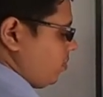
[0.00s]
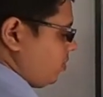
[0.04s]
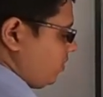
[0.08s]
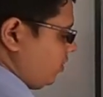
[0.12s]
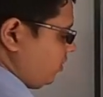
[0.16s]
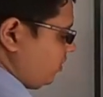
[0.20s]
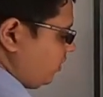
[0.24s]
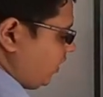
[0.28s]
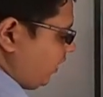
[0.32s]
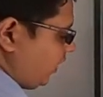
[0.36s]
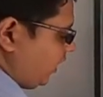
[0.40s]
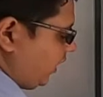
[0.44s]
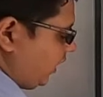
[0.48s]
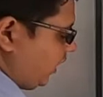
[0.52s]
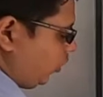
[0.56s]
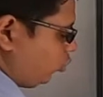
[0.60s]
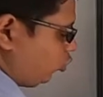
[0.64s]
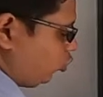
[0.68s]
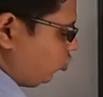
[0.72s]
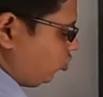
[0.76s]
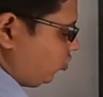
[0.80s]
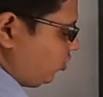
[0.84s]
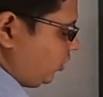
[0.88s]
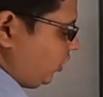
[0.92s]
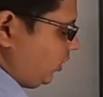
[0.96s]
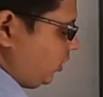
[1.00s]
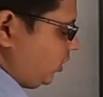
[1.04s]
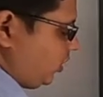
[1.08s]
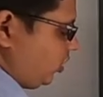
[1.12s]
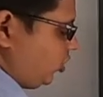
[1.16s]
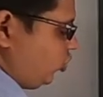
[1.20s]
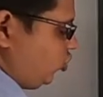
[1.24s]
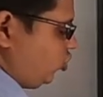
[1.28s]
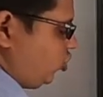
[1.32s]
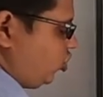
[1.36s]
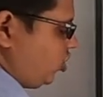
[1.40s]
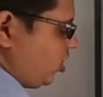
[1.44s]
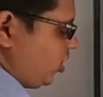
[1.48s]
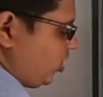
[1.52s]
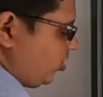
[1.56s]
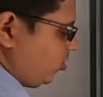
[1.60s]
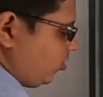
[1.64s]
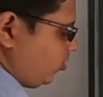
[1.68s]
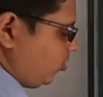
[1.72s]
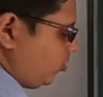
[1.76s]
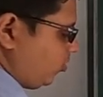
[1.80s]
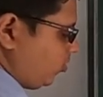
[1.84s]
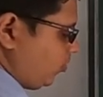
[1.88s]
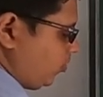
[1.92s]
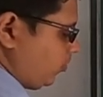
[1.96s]
This is the ground state in
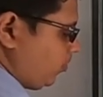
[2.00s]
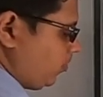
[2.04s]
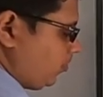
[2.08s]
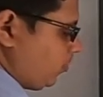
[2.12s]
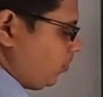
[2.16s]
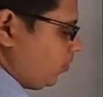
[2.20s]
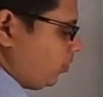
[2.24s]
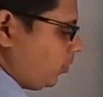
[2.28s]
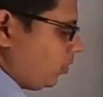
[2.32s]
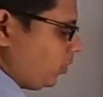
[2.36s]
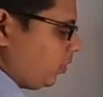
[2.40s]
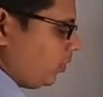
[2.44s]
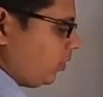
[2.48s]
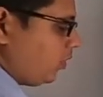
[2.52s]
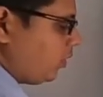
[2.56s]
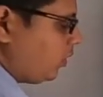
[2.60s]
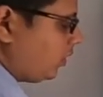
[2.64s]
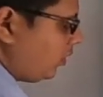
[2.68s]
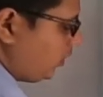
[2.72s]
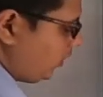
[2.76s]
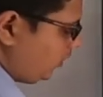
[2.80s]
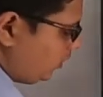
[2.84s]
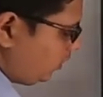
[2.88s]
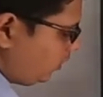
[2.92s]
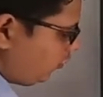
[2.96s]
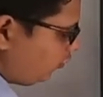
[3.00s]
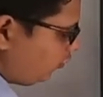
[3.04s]
GS. In